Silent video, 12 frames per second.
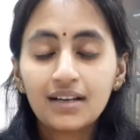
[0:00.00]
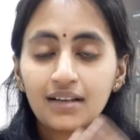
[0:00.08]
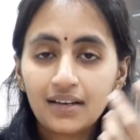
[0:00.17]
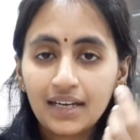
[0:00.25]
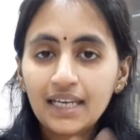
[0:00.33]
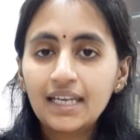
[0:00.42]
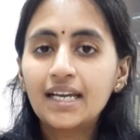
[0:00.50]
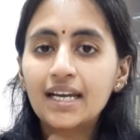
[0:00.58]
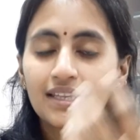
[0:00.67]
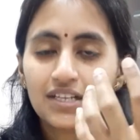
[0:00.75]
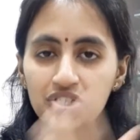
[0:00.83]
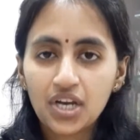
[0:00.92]

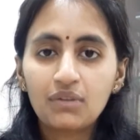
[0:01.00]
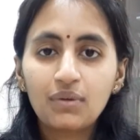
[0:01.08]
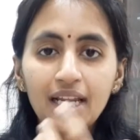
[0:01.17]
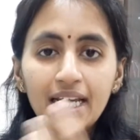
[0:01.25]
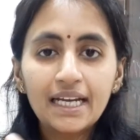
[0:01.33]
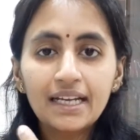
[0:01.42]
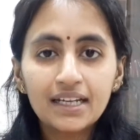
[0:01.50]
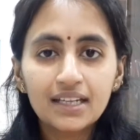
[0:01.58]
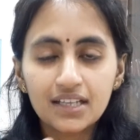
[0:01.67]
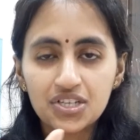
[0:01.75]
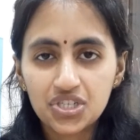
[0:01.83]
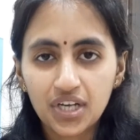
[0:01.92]
lead the child, will hinder
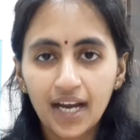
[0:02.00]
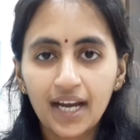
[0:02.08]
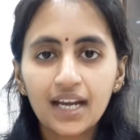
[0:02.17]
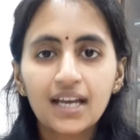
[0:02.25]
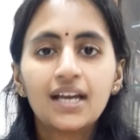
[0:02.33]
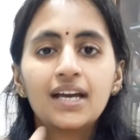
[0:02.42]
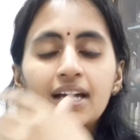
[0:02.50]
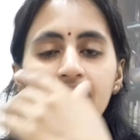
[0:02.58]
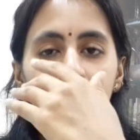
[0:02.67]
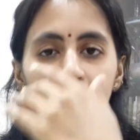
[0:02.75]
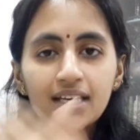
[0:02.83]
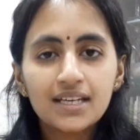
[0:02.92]
the child
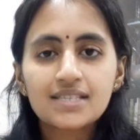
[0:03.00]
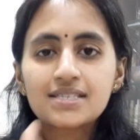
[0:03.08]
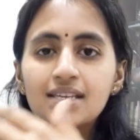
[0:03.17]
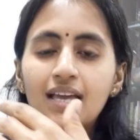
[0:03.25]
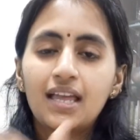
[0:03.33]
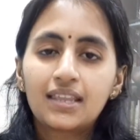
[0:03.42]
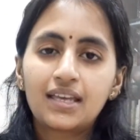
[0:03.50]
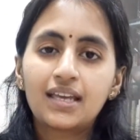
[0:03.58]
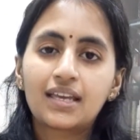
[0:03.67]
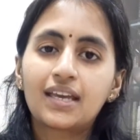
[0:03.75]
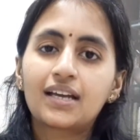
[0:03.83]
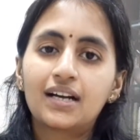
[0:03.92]
in his
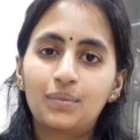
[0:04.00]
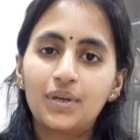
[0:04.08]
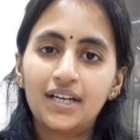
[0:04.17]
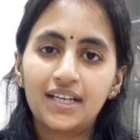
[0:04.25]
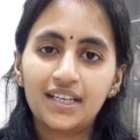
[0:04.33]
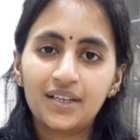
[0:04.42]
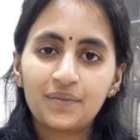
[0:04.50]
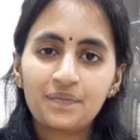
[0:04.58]
thinking ability.